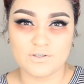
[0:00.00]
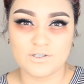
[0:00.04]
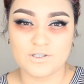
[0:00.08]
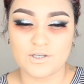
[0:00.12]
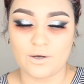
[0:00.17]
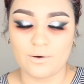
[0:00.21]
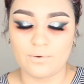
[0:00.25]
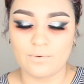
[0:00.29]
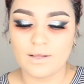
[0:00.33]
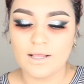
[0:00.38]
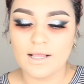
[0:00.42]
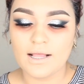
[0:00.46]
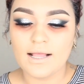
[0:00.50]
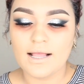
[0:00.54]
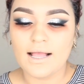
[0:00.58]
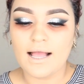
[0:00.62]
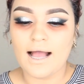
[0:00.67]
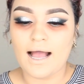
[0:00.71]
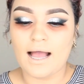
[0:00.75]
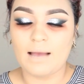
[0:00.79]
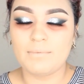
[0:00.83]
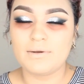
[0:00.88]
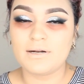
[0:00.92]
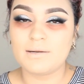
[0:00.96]
So
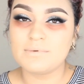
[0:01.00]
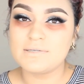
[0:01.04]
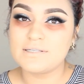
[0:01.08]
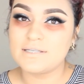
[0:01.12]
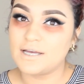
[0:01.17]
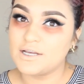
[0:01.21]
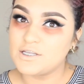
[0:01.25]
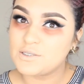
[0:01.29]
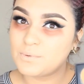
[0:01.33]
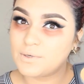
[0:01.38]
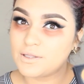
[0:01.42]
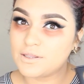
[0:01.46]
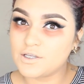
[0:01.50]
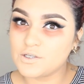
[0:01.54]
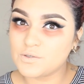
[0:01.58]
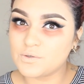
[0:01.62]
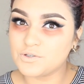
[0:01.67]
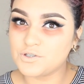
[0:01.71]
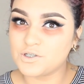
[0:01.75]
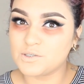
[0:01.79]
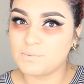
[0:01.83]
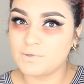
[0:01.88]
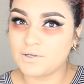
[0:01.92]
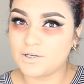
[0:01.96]
I've been obsessed with this
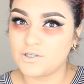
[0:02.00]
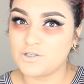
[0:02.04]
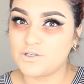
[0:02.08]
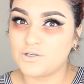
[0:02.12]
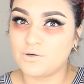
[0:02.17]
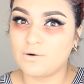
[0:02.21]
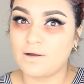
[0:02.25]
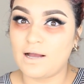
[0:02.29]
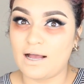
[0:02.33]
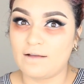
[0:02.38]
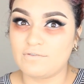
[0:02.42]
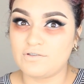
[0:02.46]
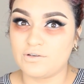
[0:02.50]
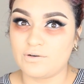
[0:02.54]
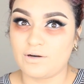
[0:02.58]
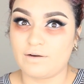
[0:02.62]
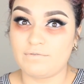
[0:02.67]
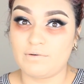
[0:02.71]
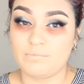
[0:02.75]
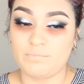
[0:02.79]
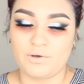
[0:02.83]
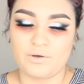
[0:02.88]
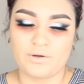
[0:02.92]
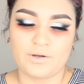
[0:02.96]
one just because you don't have to
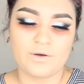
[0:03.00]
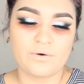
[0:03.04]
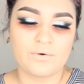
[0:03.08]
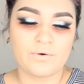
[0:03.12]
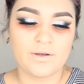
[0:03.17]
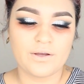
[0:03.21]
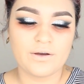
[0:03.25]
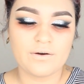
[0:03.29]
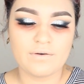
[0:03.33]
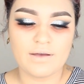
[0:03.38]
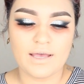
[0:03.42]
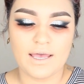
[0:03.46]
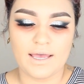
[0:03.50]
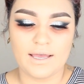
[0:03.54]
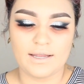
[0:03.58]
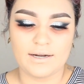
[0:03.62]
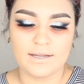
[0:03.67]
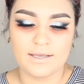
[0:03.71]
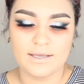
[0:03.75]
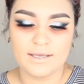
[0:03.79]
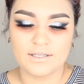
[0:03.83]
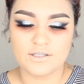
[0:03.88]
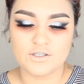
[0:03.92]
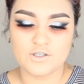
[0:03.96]
grab a beauty oil and
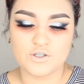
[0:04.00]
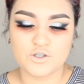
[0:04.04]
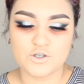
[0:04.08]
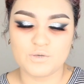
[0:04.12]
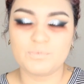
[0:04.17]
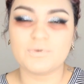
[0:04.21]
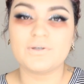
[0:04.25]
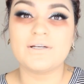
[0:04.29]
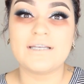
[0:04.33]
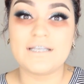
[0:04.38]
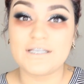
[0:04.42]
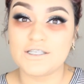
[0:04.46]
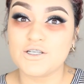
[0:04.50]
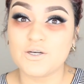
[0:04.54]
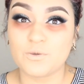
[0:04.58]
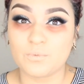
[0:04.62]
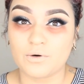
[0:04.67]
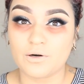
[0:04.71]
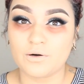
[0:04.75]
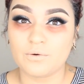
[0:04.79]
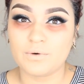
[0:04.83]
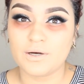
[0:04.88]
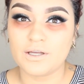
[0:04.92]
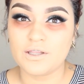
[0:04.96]
it's super easy to
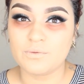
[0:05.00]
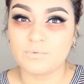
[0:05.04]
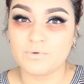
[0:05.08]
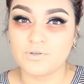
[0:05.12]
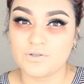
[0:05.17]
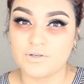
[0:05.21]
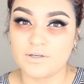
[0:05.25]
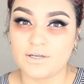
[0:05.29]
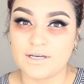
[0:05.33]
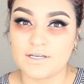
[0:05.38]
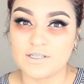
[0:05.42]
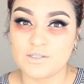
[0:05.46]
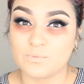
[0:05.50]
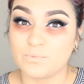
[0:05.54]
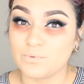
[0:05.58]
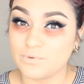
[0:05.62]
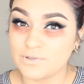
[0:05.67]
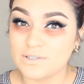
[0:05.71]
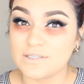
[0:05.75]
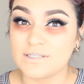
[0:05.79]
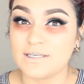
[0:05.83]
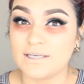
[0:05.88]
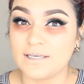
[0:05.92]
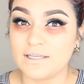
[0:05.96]
work with, which you guys will
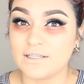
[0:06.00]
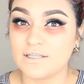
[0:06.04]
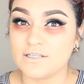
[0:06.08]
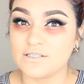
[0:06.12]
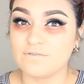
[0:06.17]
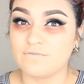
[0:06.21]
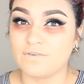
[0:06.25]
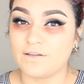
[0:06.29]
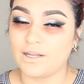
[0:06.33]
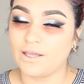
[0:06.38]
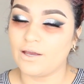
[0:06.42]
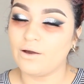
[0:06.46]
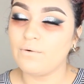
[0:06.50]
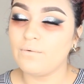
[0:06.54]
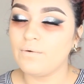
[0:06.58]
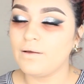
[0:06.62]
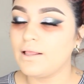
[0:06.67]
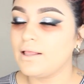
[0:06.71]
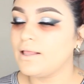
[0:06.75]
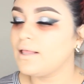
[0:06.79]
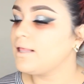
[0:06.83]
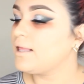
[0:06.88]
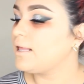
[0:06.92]
see in this video.